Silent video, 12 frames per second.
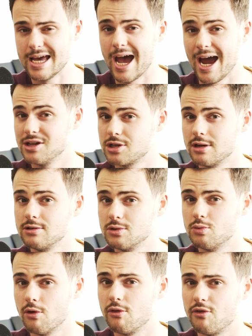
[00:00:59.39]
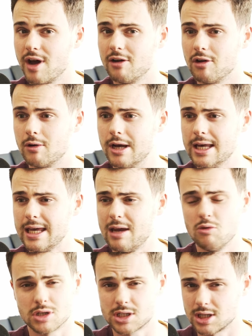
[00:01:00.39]
and Total War Pharaoh, it
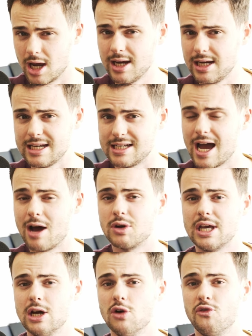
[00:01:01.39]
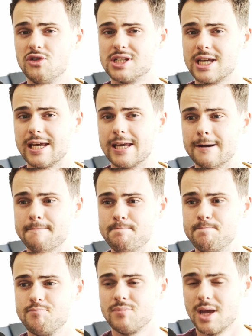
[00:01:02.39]
was slightly downhill for Sega.
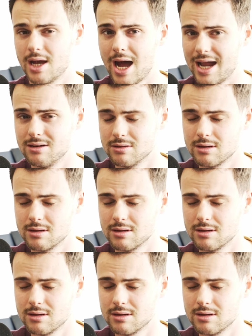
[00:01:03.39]
And